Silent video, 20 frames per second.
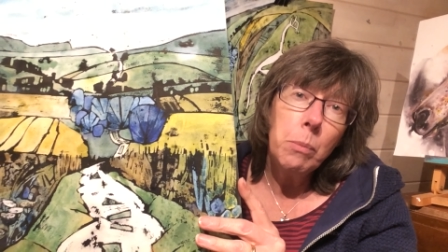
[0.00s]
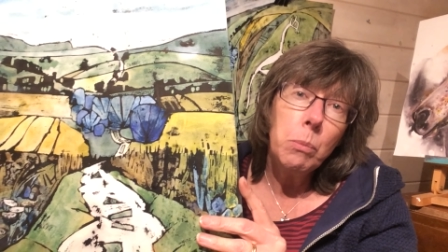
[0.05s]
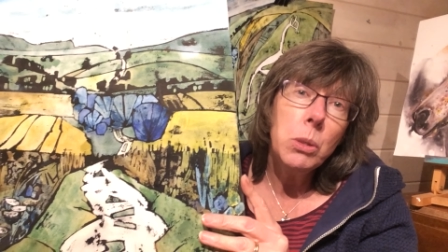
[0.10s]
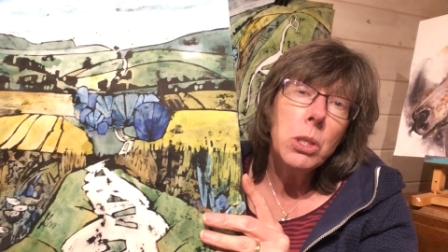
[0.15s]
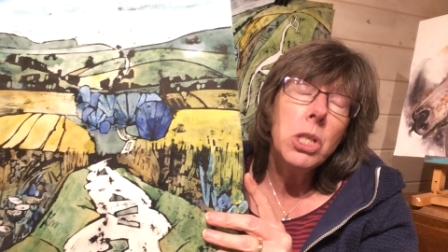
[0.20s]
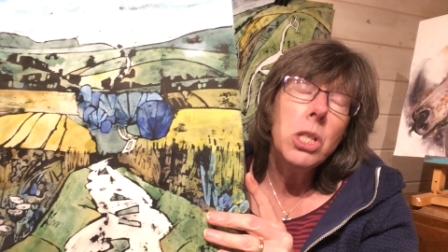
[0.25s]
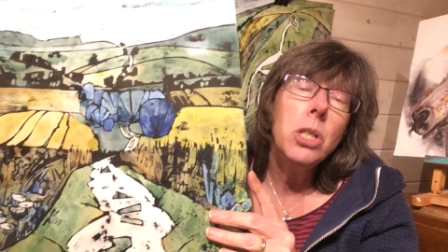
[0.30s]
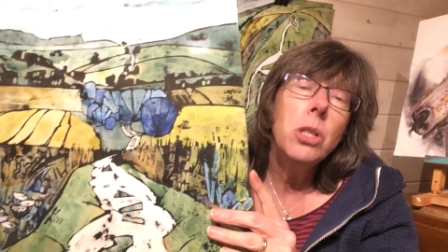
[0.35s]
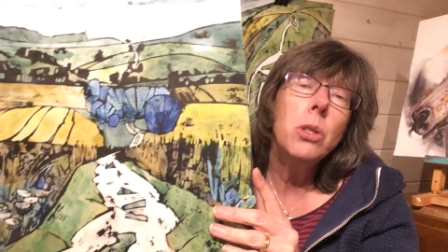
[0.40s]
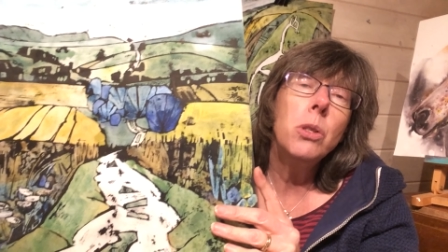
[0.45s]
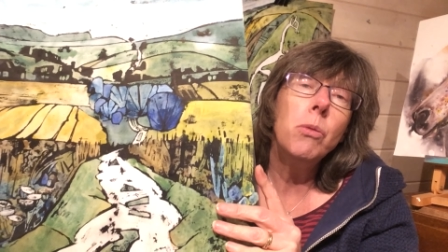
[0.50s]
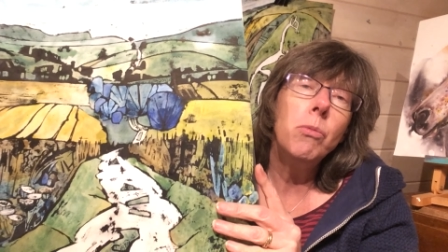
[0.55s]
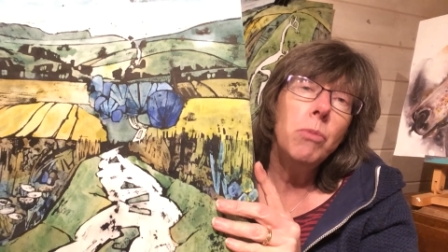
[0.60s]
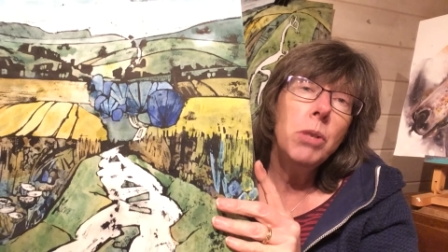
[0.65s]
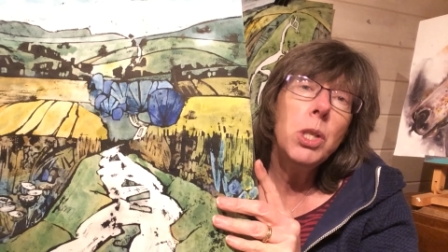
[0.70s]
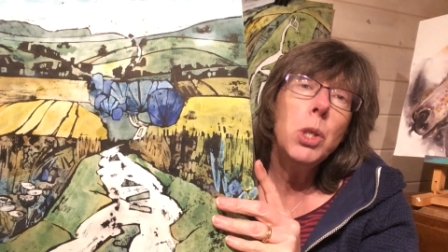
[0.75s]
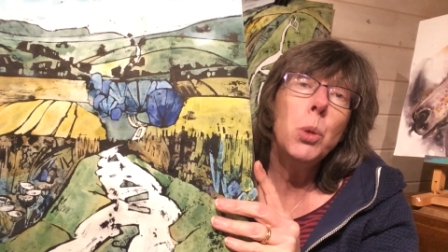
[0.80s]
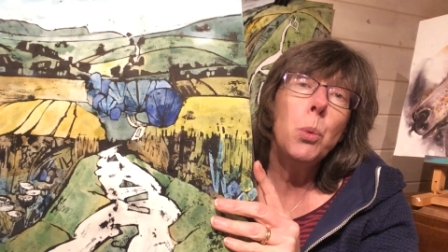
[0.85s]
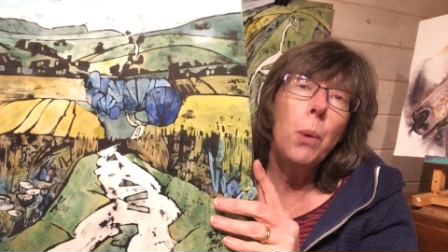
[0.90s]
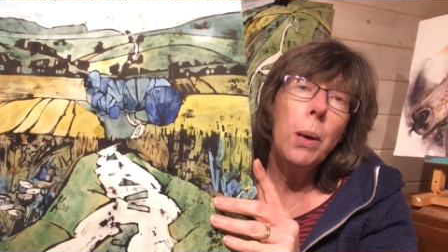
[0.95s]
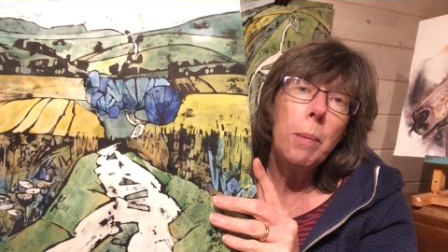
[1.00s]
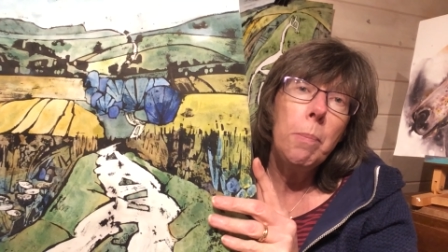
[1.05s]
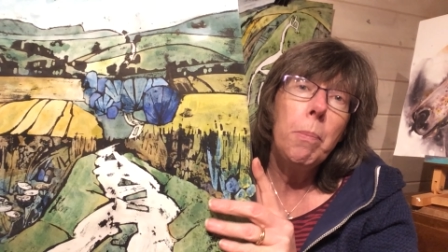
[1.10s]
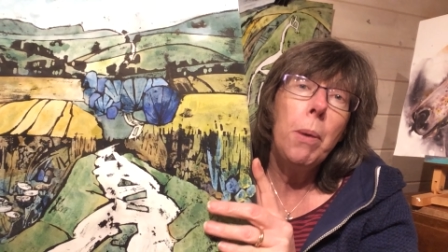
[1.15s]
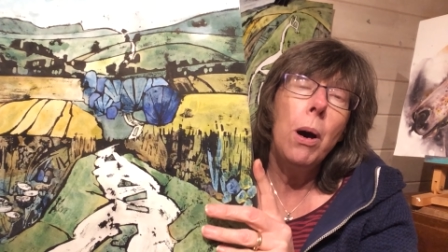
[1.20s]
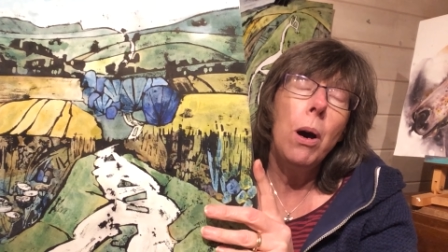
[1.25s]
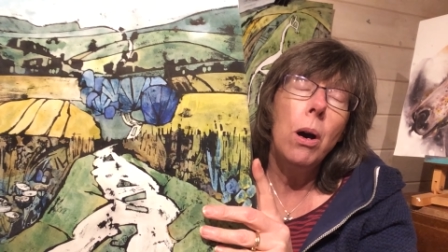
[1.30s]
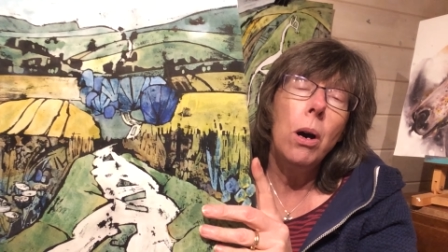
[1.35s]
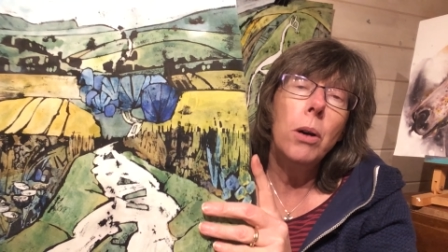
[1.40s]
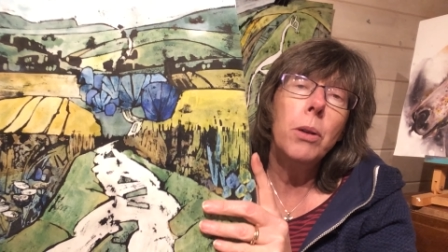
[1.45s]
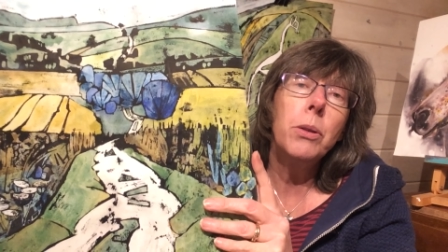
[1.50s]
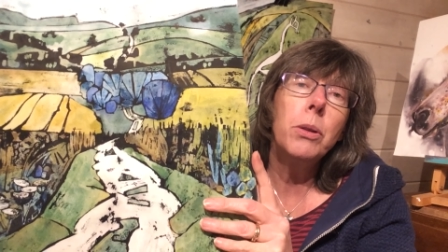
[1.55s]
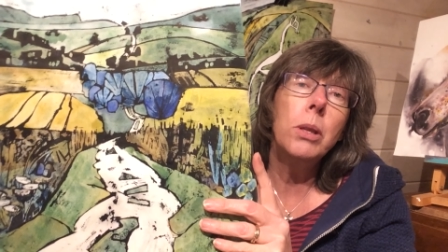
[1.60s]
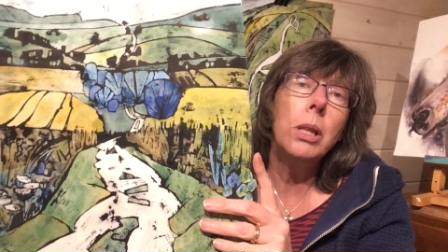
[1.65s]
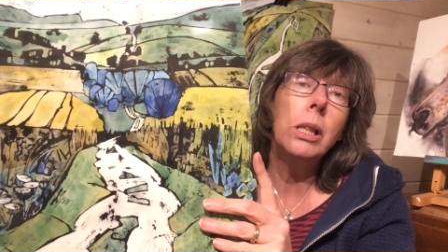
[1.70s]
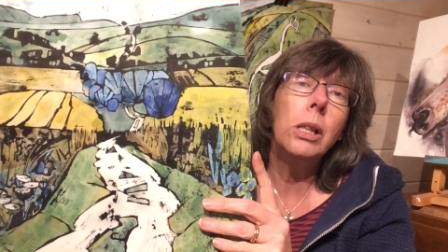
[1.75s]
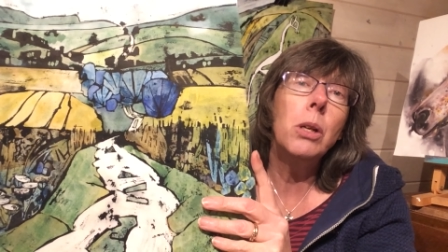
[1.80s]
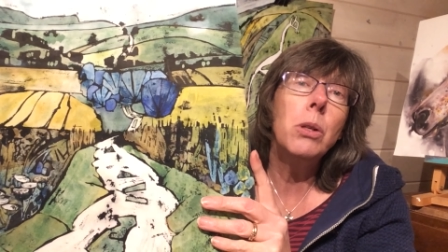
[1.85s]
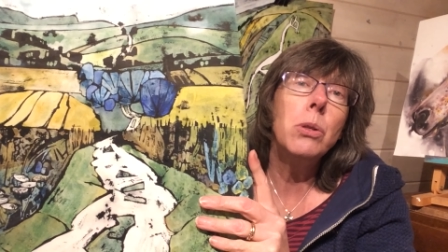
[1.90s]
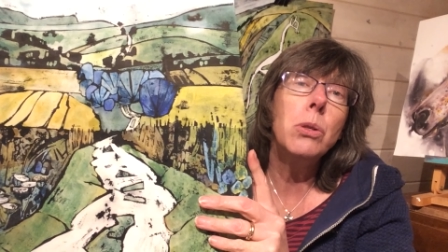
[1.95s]
which is the Ridgeway path
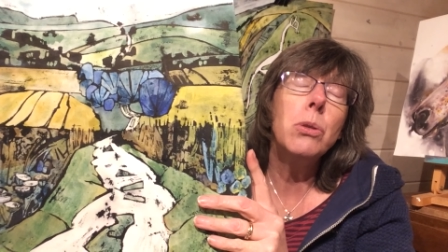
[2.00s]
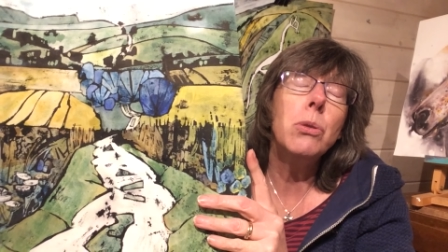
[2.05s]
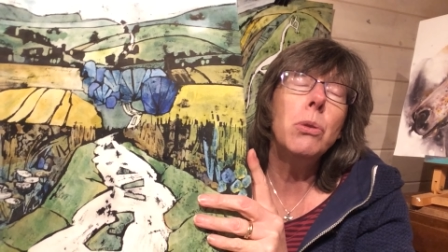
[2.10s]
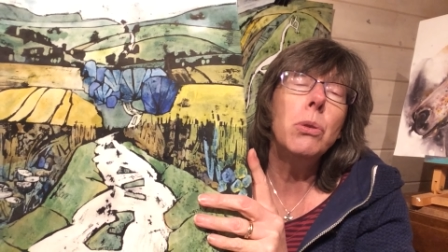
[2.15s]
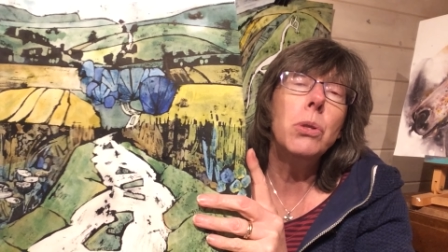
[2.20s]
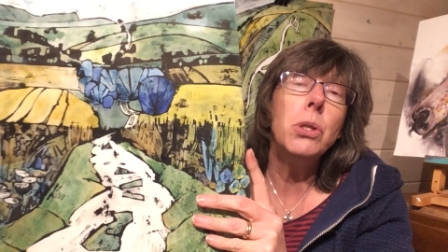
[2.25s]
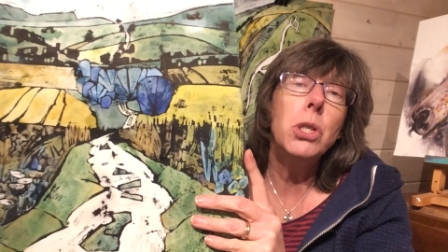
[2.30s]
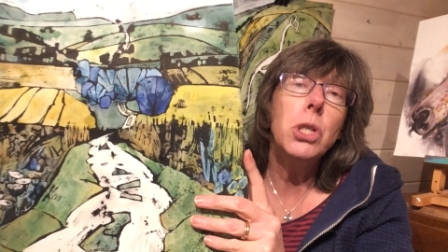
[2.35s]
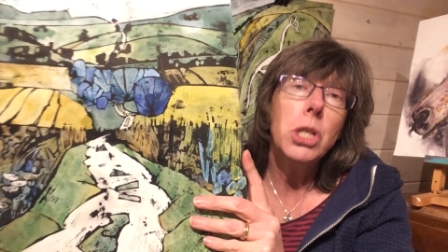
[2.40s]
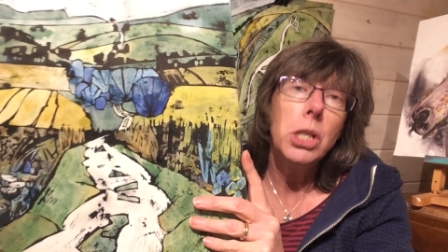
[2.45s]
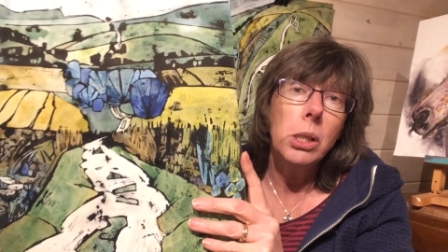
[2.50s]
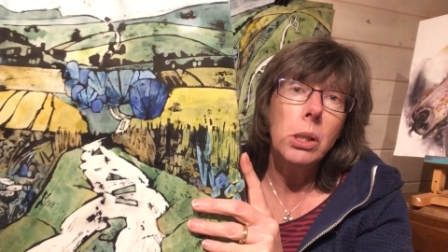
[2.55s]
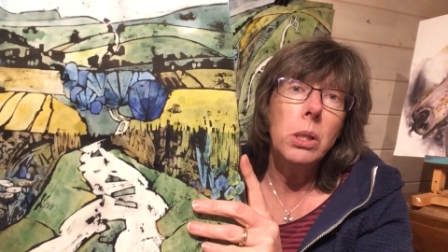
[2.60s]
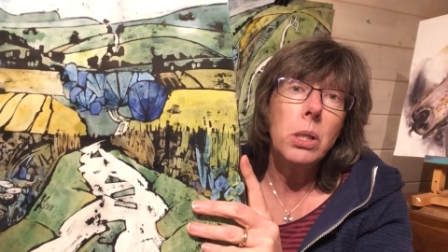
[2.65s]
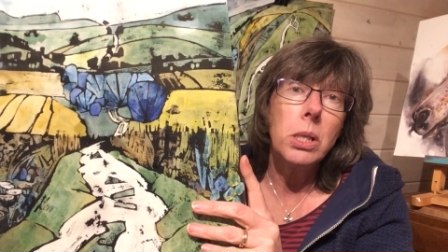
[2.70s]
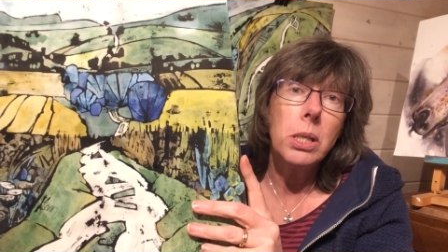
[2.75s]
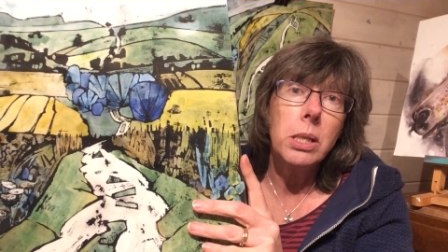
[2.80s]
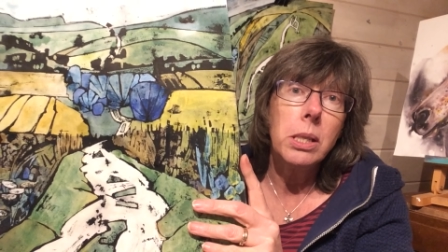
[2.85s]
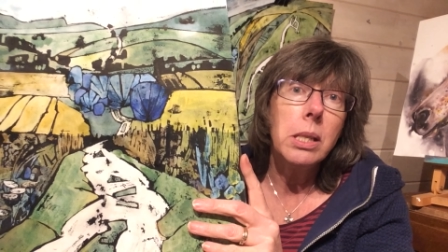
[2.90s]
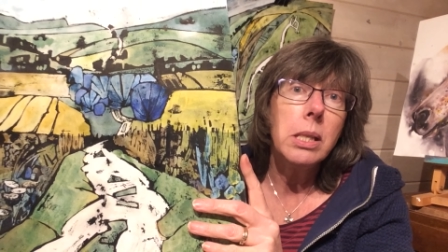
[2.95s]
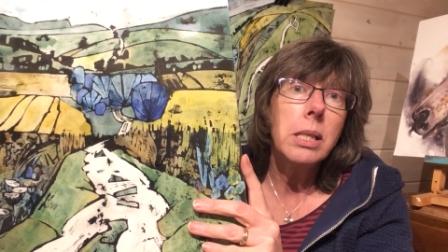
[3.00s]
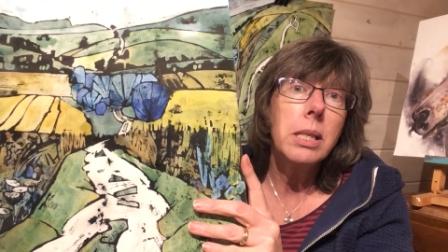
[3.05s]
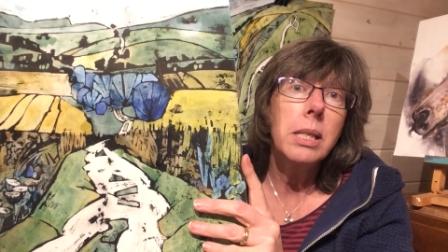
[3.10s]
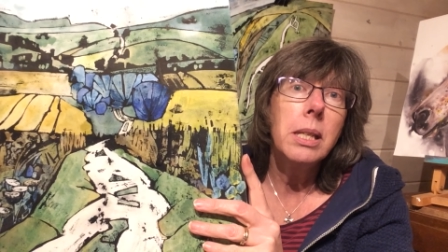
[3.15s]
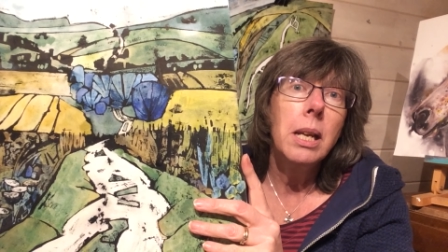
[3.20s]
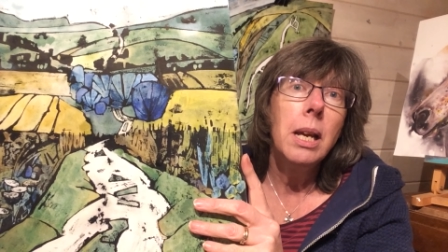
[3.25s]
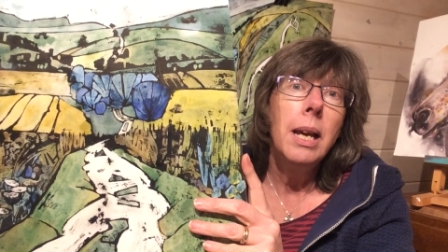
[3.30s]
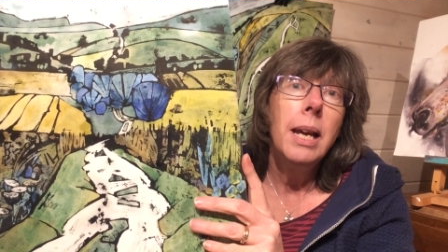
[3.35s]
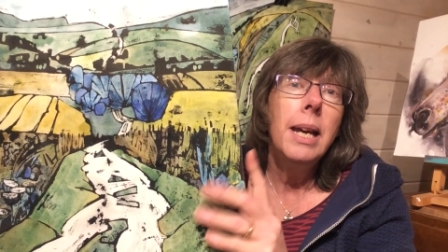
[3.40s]
that goes through the Chilterns.